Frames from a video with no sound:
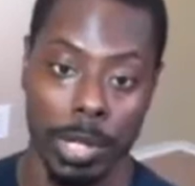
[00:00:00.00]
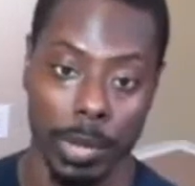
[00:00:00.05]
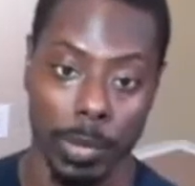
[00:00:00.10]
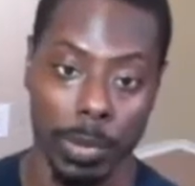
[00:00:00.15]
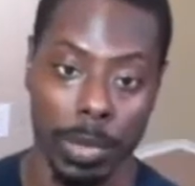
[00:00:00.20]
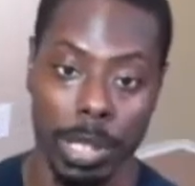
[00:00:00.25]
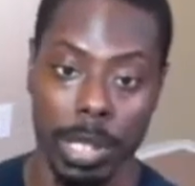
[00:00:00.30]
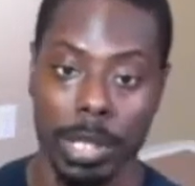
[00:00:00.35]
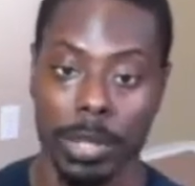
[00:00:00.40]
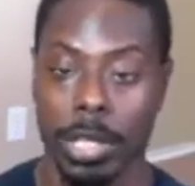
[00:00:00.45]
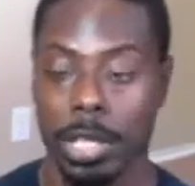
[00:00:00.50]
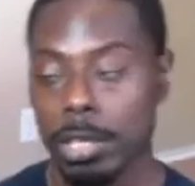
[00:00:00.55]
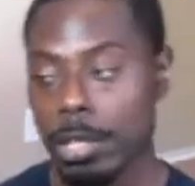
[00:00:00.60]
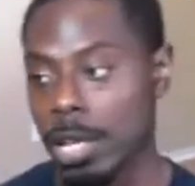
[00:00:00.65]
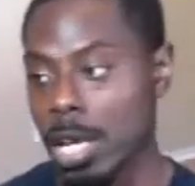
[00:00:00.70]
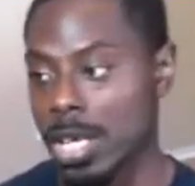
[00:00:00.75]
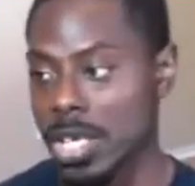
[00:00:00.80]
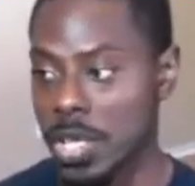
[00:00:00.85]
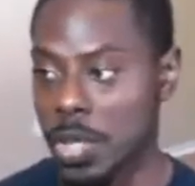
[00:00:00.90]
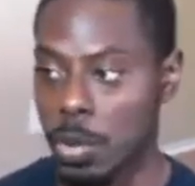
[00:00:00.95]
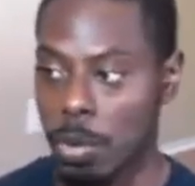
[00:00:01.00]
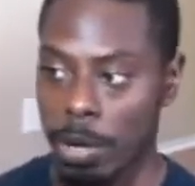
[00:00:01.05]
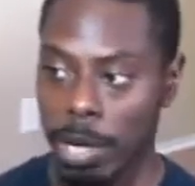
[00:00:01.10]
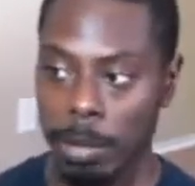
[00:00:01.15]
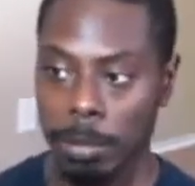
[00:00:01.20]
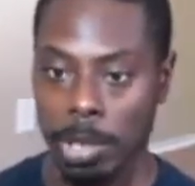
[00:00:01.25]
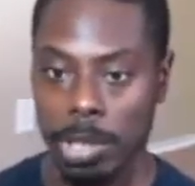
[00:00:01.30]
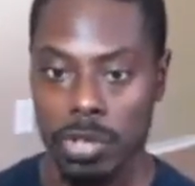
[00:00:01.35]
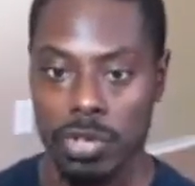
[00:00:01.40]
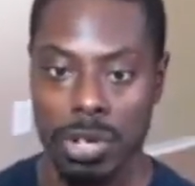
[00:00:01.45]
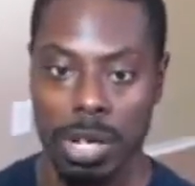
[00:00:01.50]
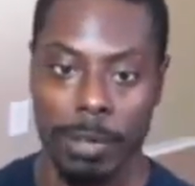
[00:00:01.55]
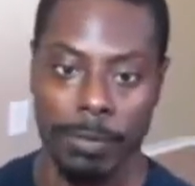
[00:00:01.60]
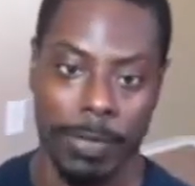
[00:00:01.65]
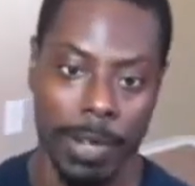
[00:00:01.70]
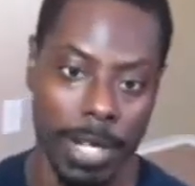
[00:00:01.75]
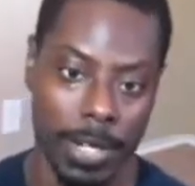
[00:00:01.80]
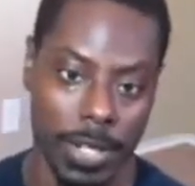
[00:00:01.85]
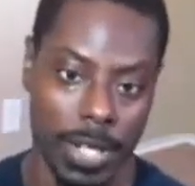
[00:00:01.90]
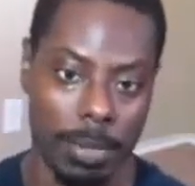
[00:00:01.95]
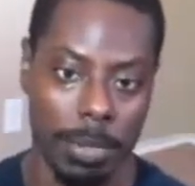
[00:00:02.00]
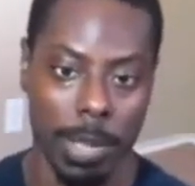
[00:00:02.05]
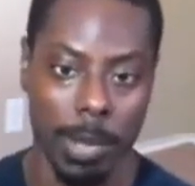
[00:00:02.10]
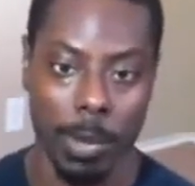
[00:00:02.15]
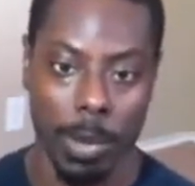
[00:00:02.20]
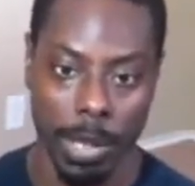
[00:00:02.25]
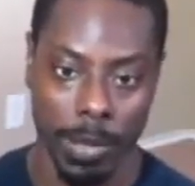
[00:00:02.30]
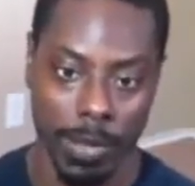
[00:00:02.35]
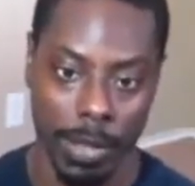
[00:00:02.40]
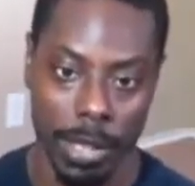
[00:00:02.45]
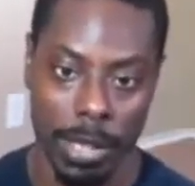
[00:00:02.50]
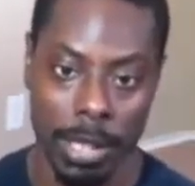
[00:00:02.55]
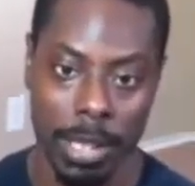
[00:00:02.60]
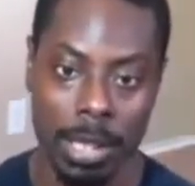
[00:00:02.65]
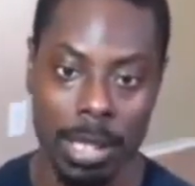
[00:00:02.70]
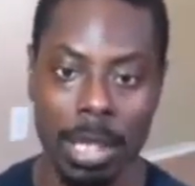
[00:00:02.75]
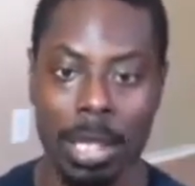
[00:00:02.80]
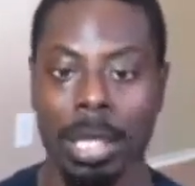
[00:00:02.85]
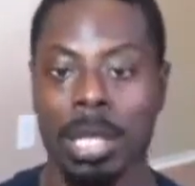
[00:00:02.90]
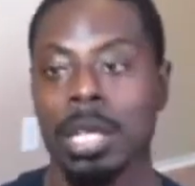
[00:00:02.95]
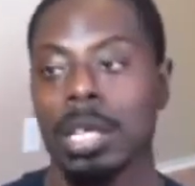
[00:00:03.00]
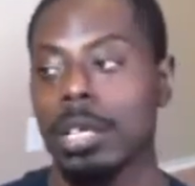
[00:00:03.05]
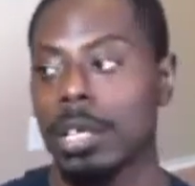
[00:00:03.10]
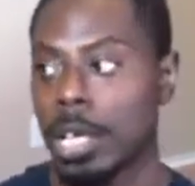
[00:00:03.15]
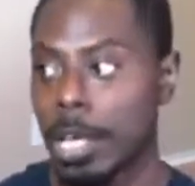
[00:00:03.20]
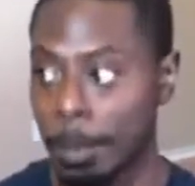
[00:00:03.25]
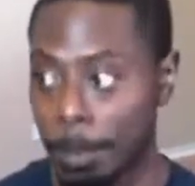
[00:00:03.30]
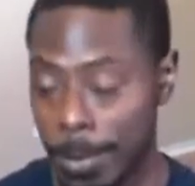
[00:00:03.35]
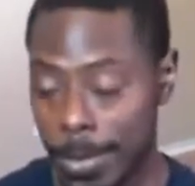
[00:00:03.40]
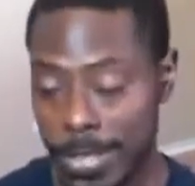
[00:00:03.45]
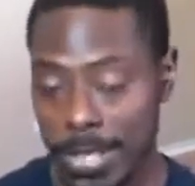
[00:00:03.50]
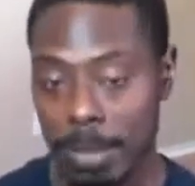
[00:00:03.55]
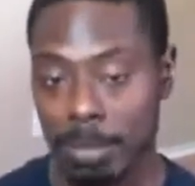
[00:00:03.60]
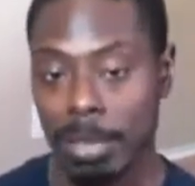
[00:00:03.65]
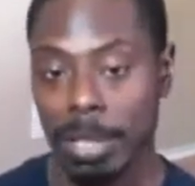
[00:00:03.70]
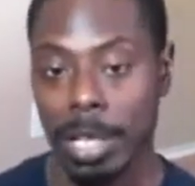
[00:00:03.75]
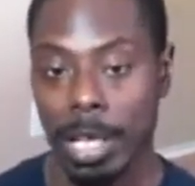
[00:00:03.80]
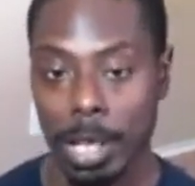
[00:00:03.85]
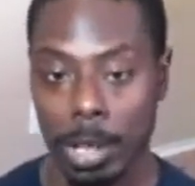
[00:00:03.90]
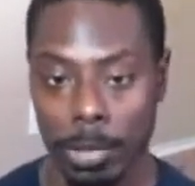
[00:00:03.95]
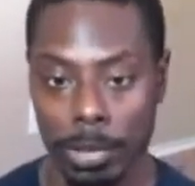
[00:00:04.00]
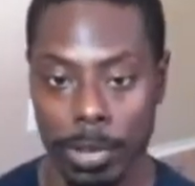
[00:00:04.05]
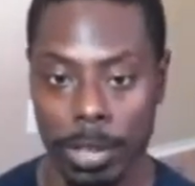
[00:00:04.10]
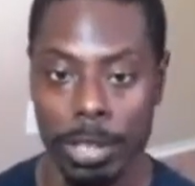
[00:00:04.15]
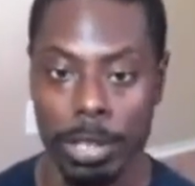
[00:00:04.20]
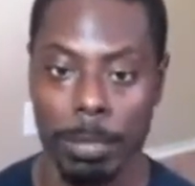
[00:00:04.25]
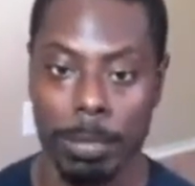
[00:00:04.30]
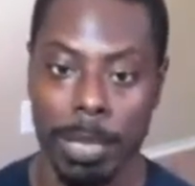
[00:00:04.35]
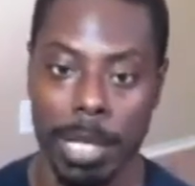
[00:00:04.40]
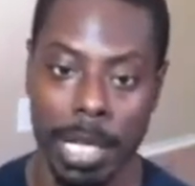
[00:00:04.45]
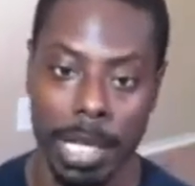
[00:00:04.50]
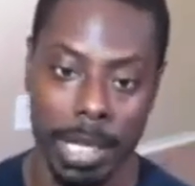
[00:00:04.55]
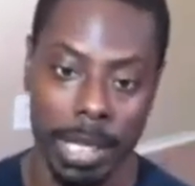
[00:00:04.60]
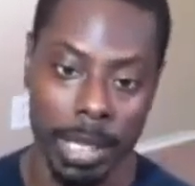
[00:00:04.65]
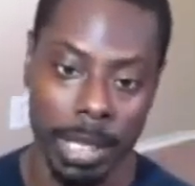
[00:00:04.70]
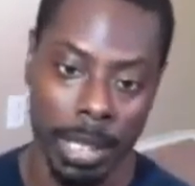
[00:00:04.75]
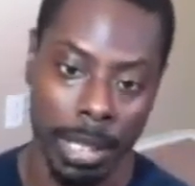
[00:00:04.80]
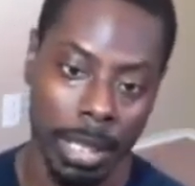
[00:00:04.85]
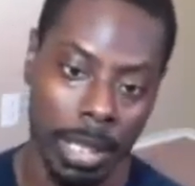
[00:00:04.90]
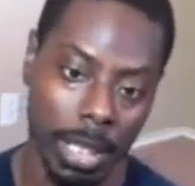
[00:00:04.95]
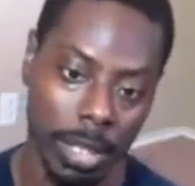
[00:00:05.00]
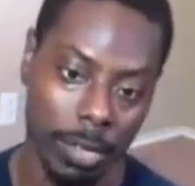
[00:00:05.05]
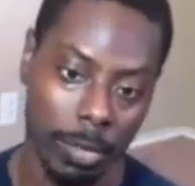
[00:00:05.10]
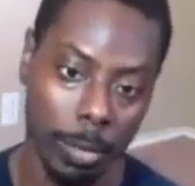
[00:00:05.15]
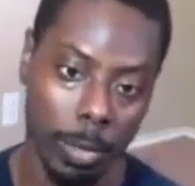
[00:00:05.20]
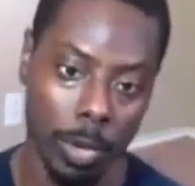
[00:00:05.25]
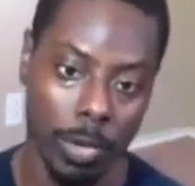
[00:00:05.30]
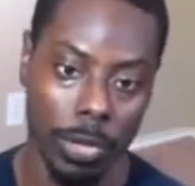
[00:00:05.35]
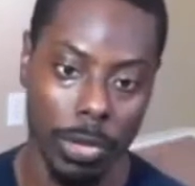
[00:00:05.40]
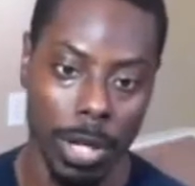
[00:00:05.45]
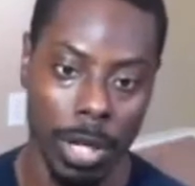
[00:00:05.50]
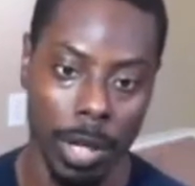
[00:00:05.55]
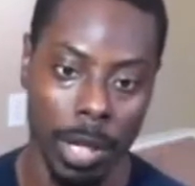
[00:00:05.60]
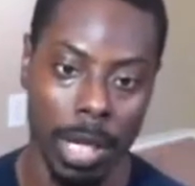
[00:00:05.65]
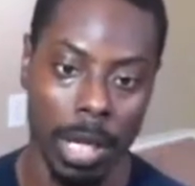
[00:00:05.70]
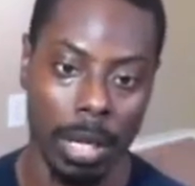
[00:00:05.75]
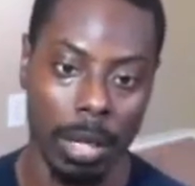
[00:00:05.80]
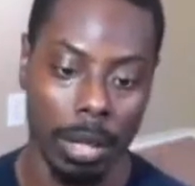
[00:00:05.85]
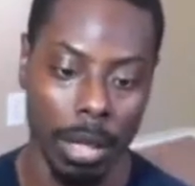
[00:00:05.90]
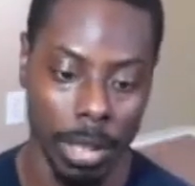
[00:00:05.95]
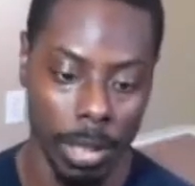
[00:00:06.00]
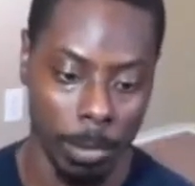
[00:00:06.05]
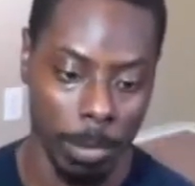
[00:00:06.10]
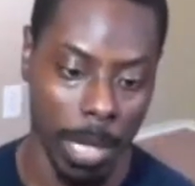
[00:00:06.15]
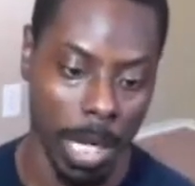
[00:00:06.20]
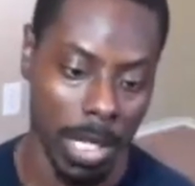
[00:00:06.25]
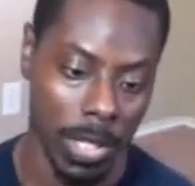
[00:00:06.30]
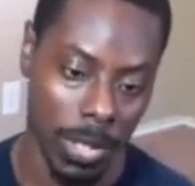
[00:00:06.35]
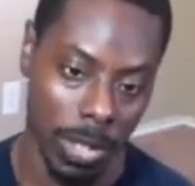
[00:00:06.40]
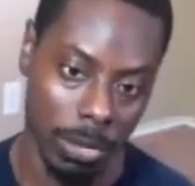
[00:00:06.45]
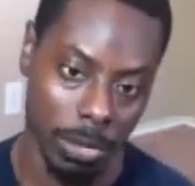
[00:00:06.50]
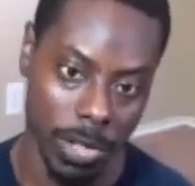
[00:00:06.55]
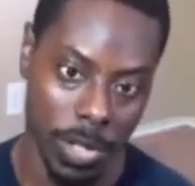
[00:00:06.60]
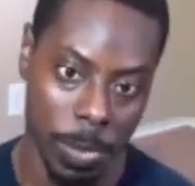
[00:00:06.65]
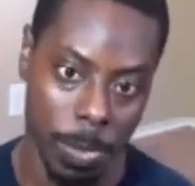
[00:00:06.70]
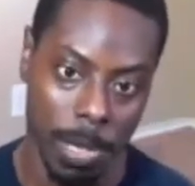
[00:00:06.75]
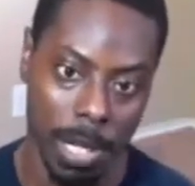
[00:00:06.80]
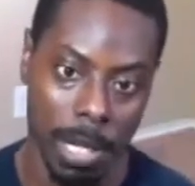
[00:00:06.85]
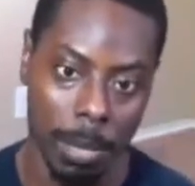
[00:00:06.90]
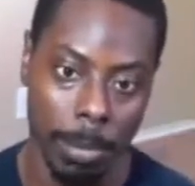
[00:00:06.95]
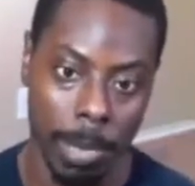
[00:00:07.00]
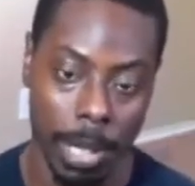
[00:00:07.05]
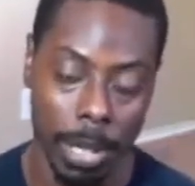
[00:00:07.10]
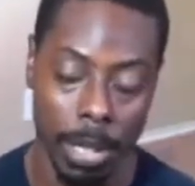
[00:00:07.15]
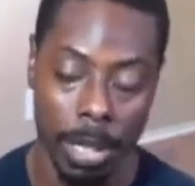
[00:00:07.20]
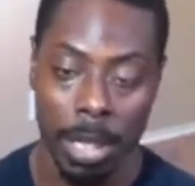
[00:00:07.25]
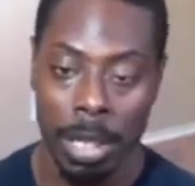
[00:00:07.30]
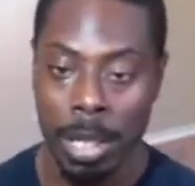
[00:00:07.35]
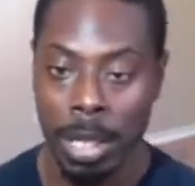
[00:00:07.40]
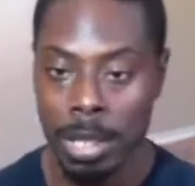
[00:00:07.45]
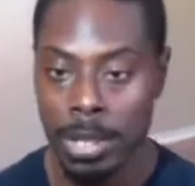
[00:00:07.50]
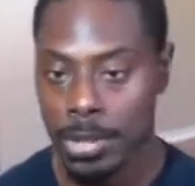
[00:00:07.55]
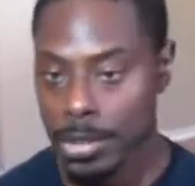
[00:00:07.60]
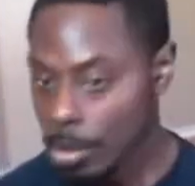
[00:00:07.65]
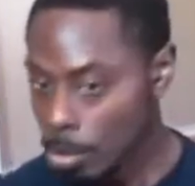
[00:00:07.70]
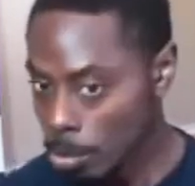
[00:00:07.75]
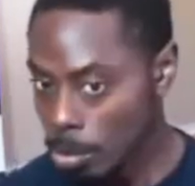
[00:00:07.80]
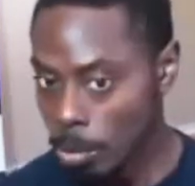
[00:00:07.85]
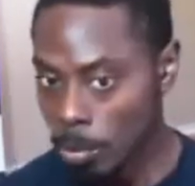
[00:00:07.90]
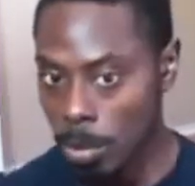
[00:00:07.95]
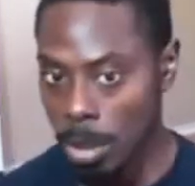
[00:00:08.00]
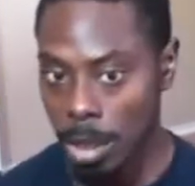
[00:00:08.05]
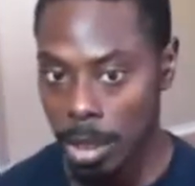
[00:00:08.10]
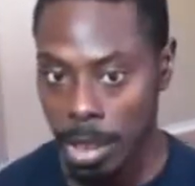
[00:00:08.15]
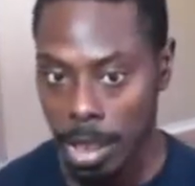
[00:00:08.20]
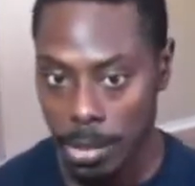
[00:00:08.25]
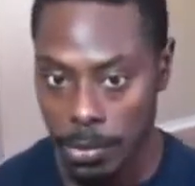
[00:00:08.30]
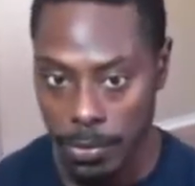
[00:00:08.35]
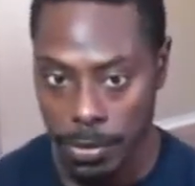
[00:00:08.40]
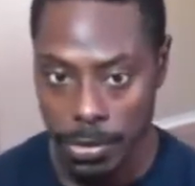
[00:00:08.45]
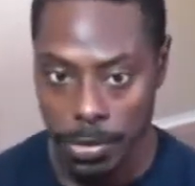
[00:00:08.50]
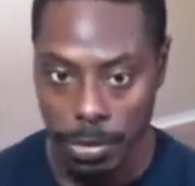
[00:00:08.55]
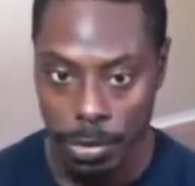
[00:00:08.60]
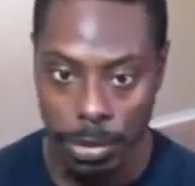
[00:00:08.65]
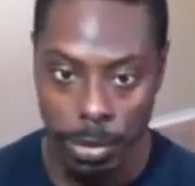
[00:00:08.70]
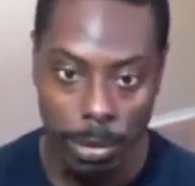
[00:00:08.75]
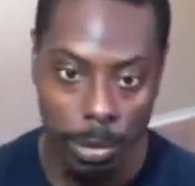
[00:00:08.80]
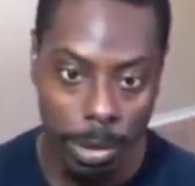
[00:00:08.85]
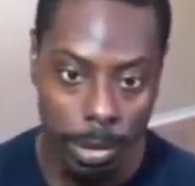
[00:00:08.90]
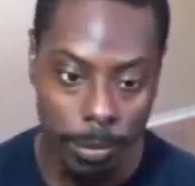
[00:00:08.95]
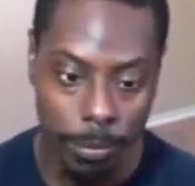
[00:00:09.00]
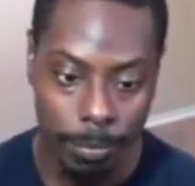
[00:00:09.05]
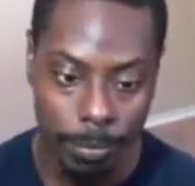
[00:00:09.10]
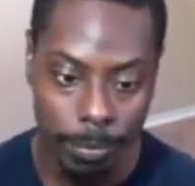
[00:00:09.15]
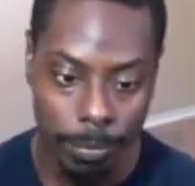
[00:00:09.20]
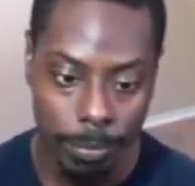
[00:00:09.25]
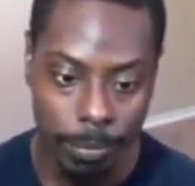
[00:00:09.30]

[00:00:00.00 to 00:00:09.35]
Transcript: throughout the week, then you're not scrambling trying to find something quick to eat. You're going to put something healthy in your body. It's more thought out, and your body's going to respond better to the workouts that you're doing.